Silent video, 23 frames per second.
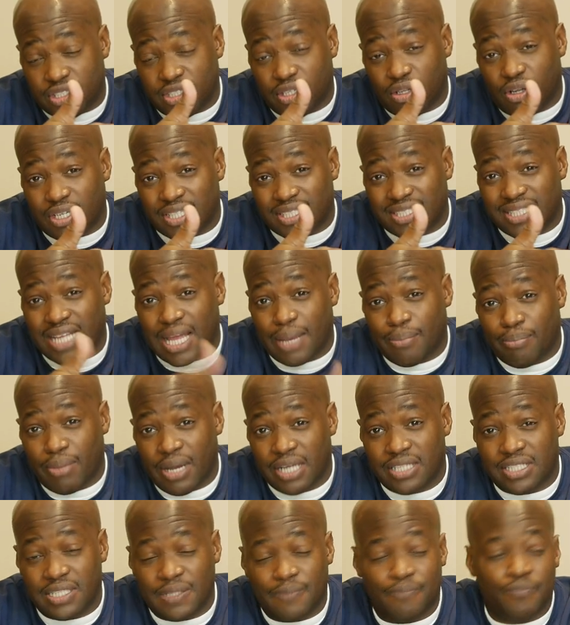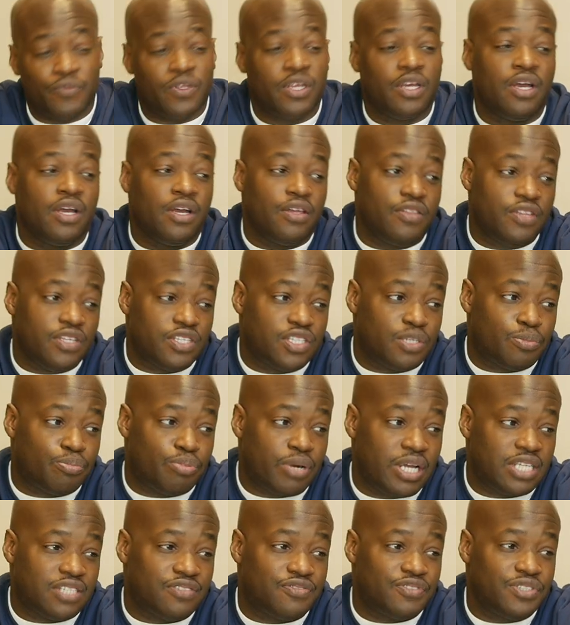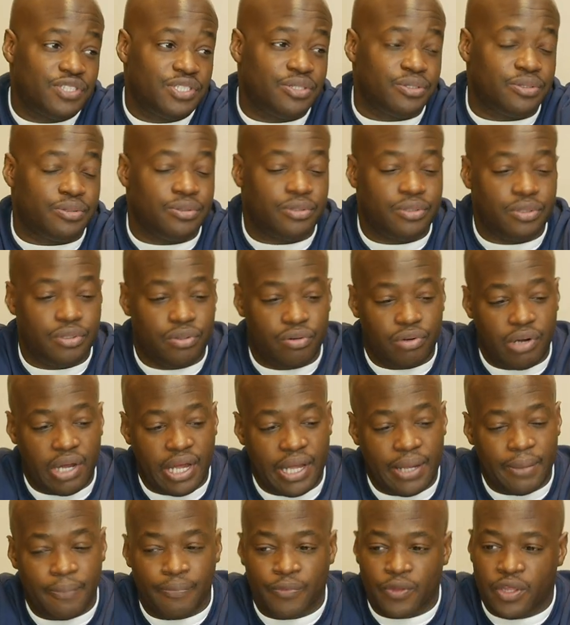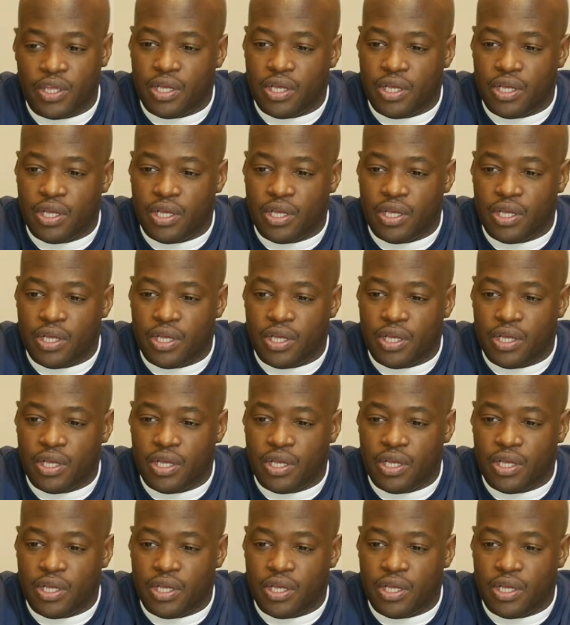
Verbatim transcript: on a slight budget, this is the press for you, right?